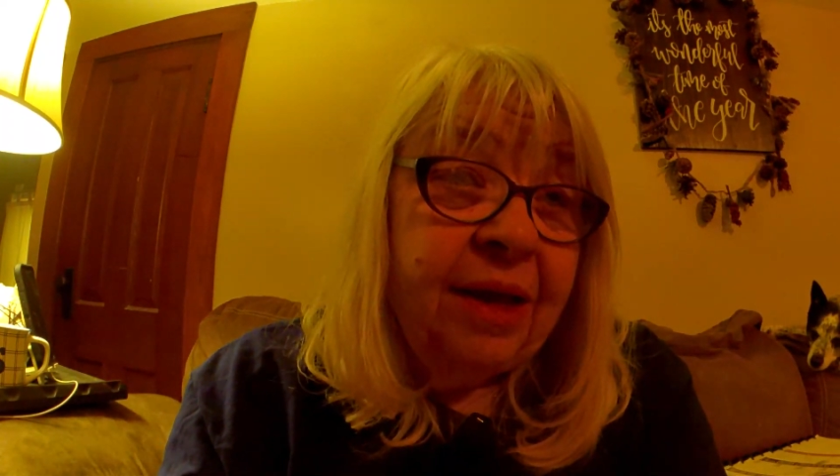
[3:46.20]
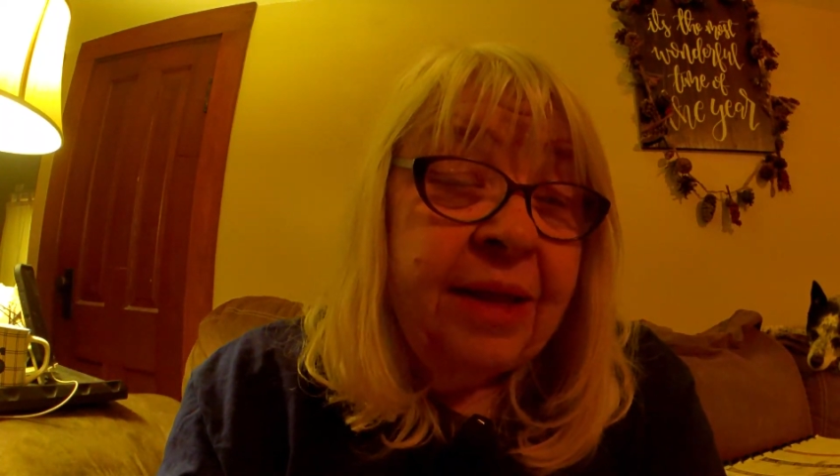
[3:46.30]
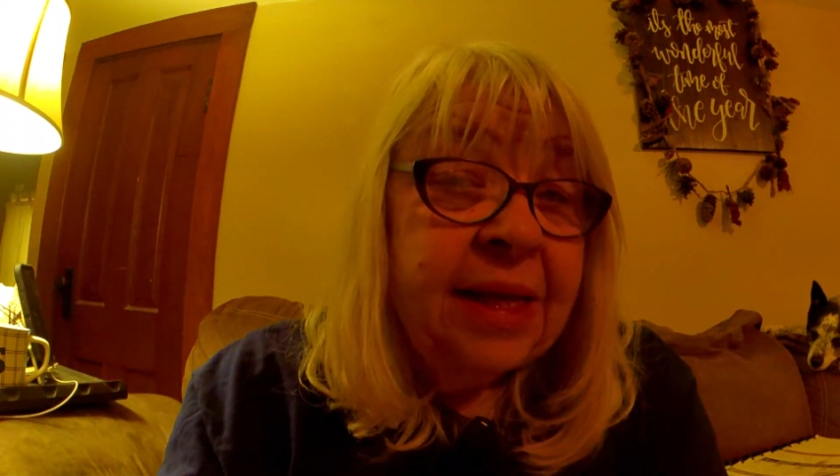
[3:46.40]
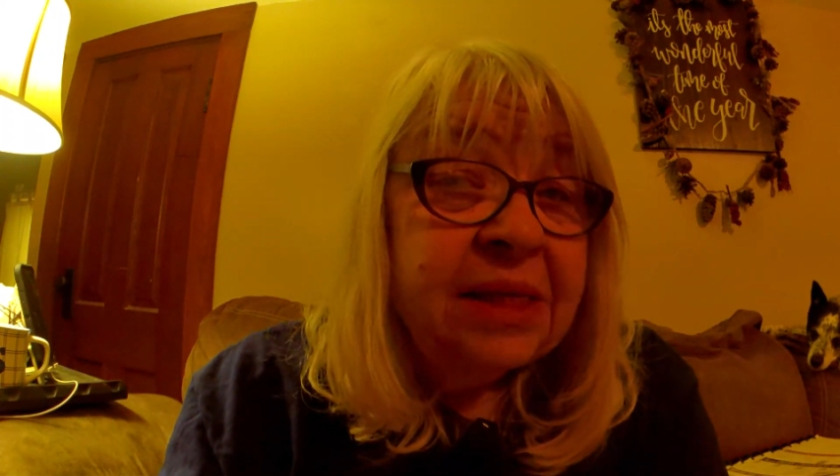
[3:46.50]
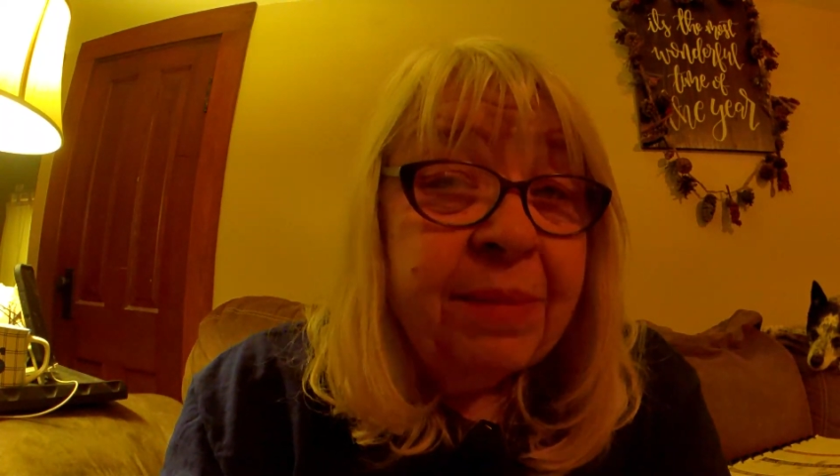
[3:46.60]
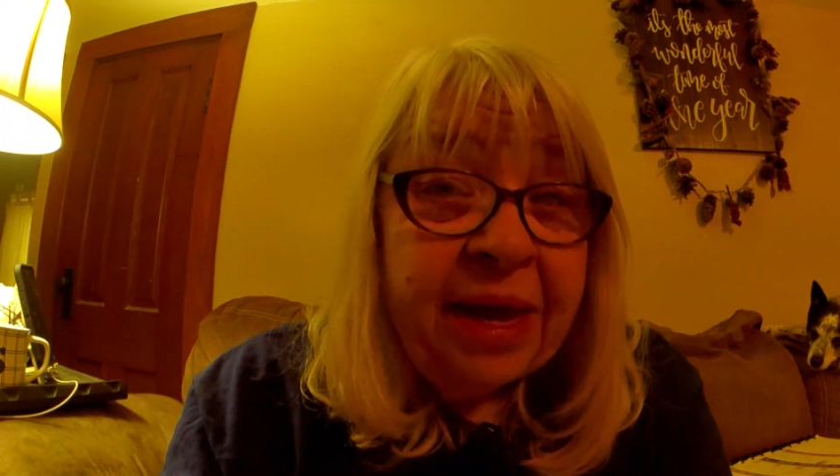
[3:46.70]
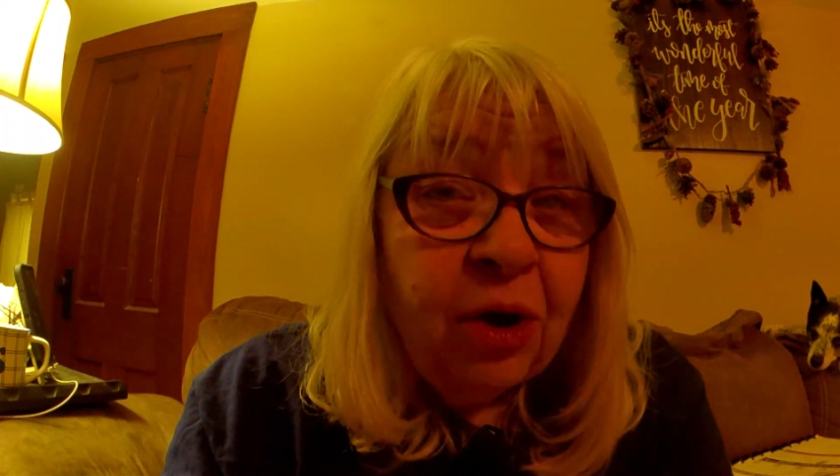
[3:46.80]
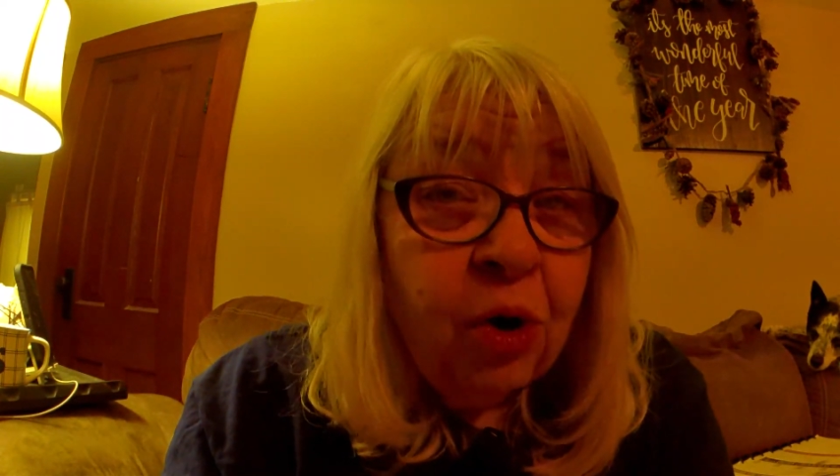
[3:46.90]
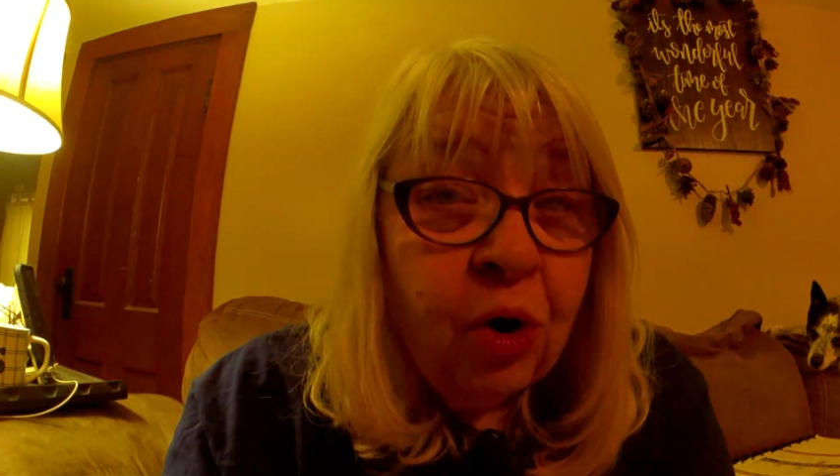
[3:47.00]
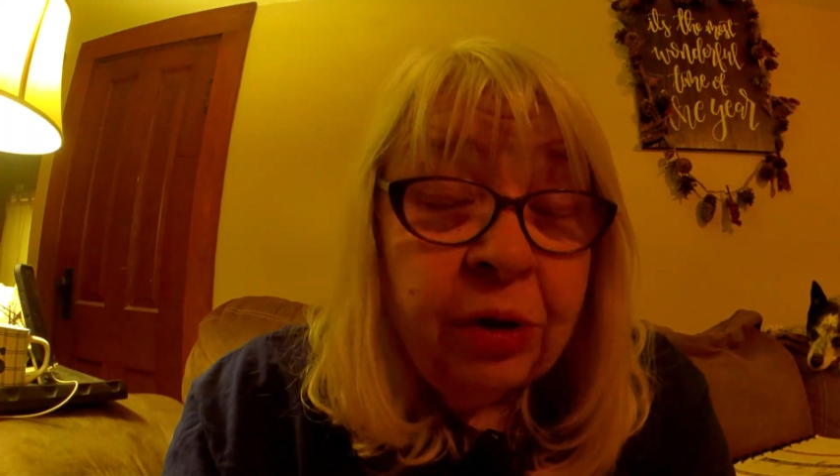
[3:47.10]
That's my
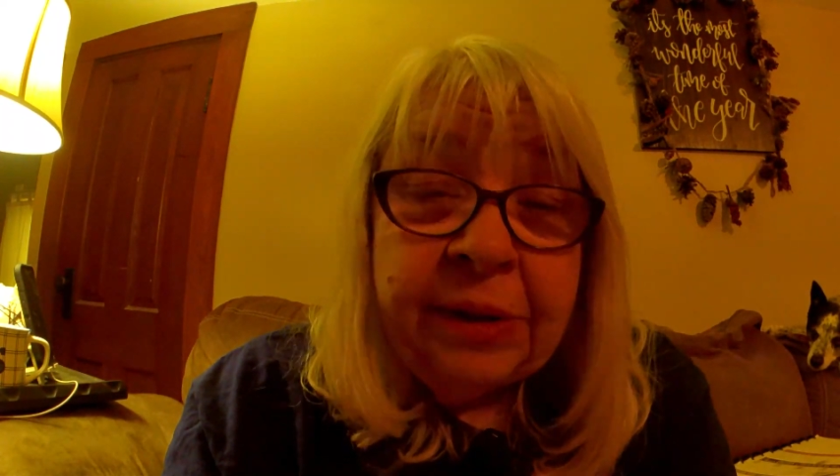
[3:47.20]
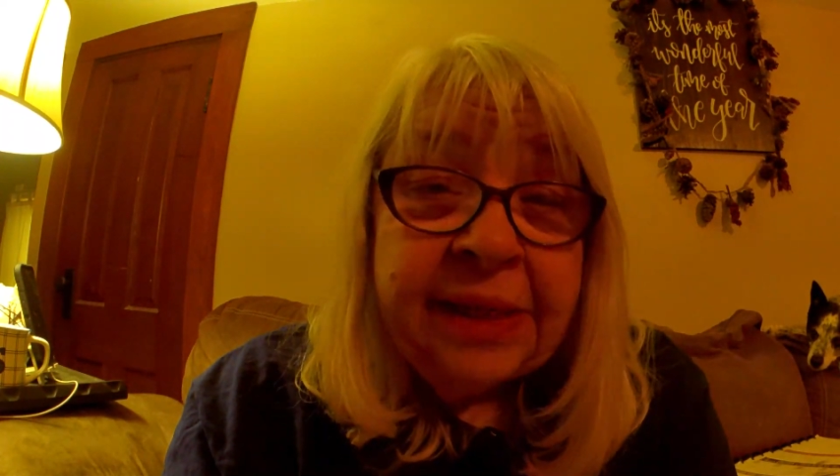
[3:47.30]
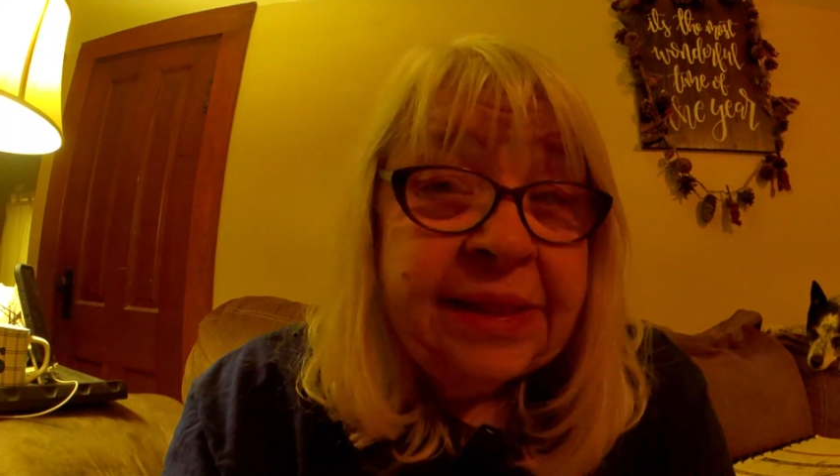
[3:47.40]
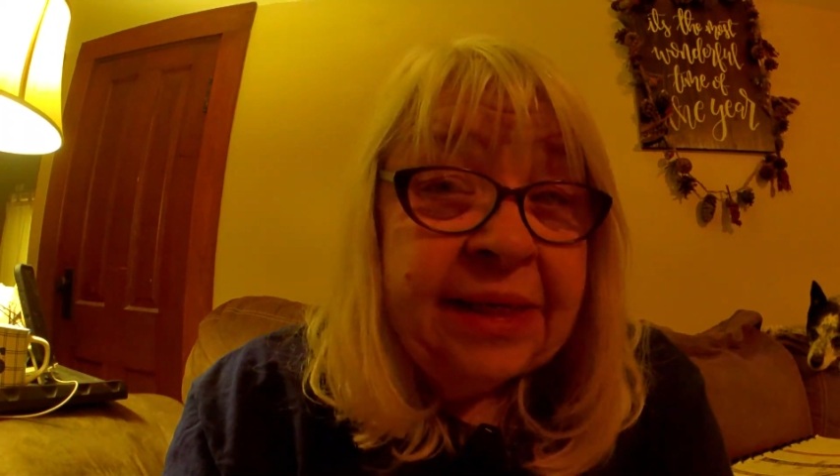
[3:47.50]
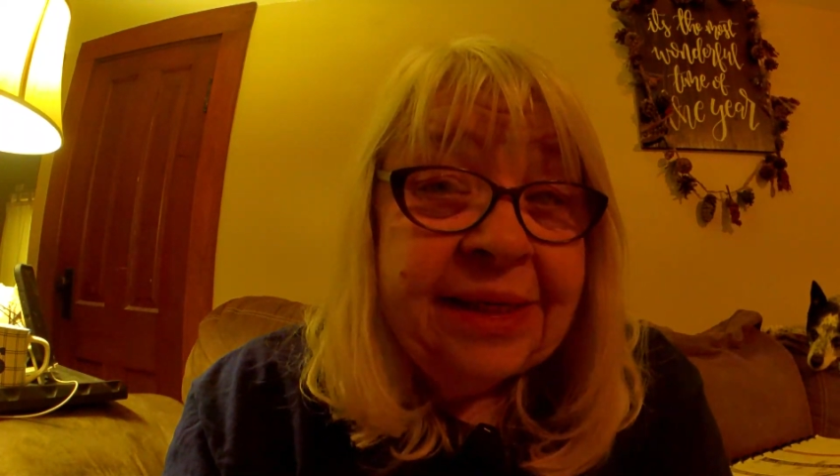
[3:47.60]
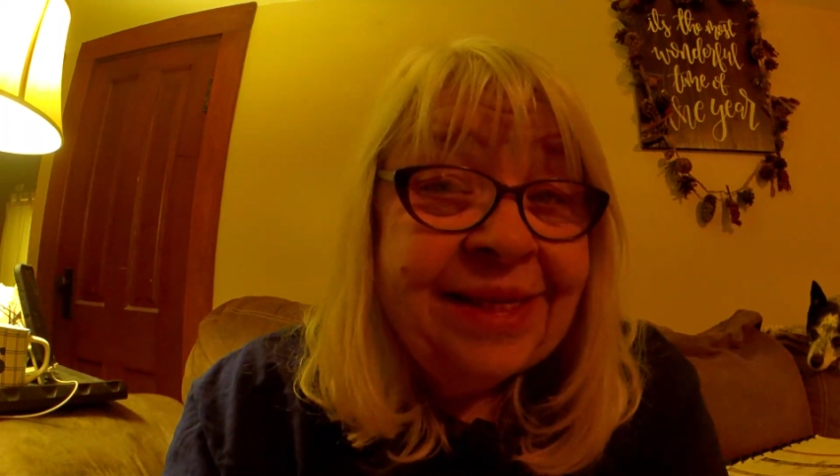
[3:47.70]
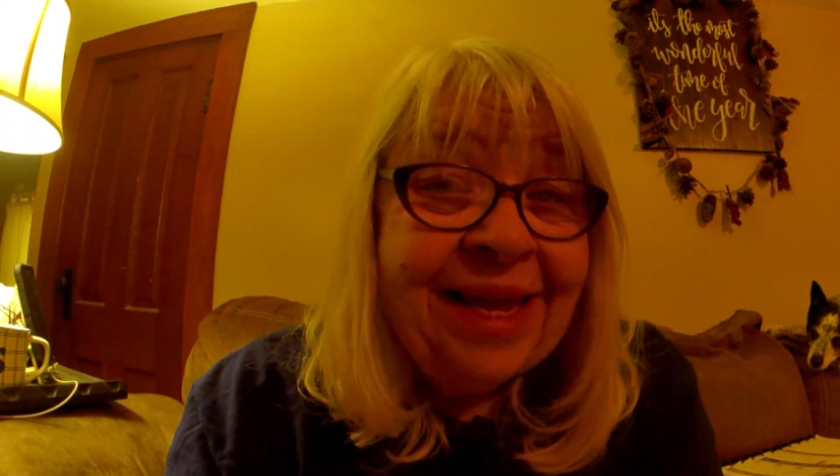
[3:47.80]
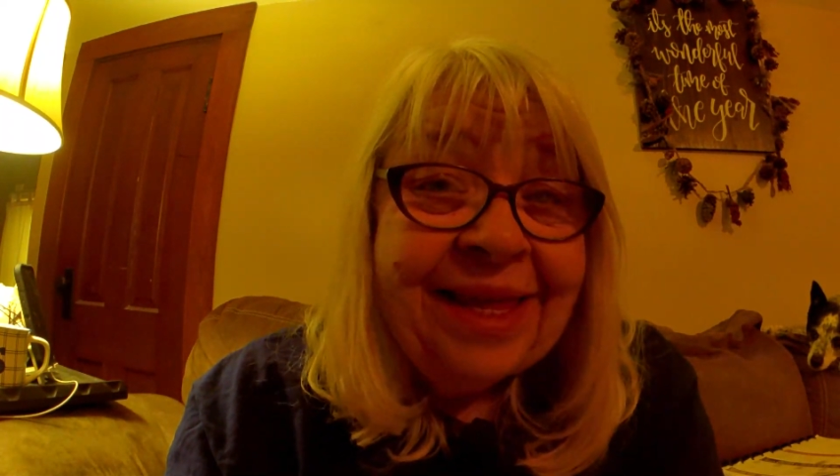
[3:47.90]
goal. That's not to say